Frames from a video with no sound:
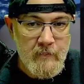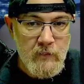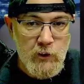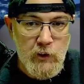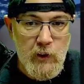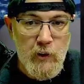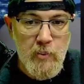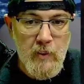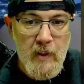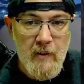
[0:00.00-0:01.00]
So I loop
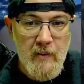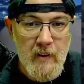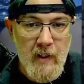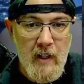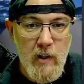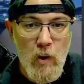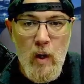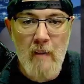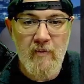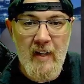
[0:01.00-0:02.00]
around, and I know
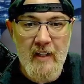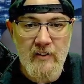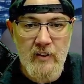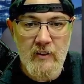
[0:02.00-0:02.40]
I'm faster.